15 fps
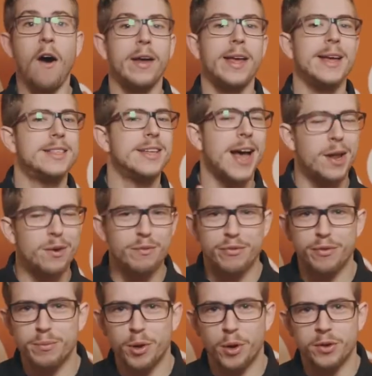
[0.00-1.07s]
Hi, it's Adam
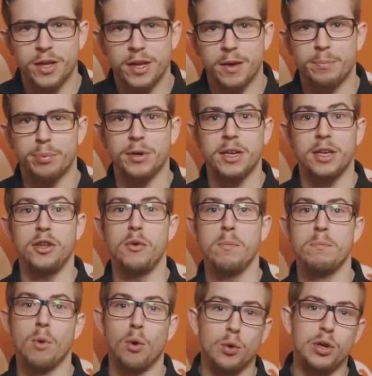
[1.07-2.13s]
from Nokia, bringing
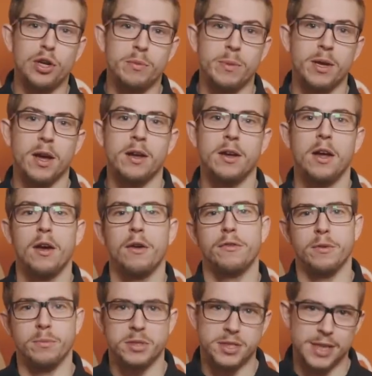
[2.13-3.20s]
you more Lumia
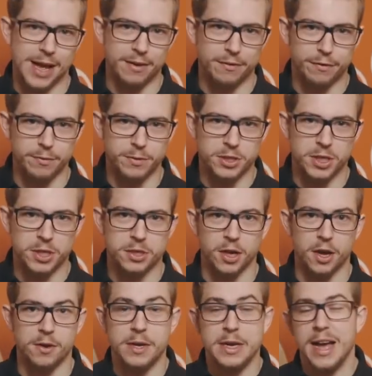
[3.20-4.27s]
from San
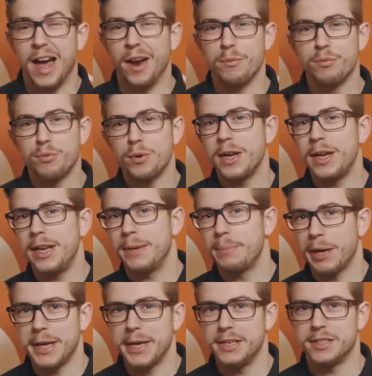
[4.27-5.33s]
Francisco. And I'm
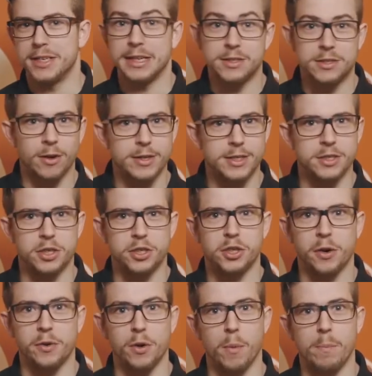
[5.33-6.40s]
really pleased and excited to
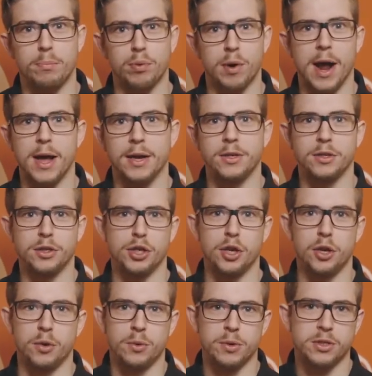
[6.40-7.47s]
show you a brand
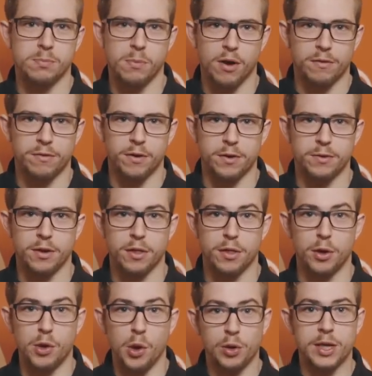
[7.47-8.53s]
new smartphone,
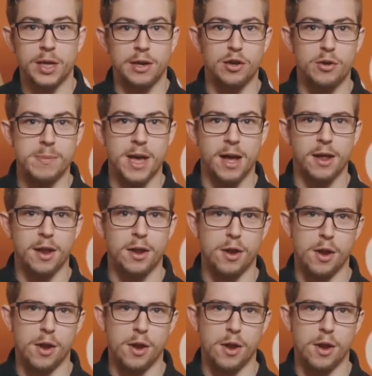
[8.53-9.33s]
the Nokia Lumia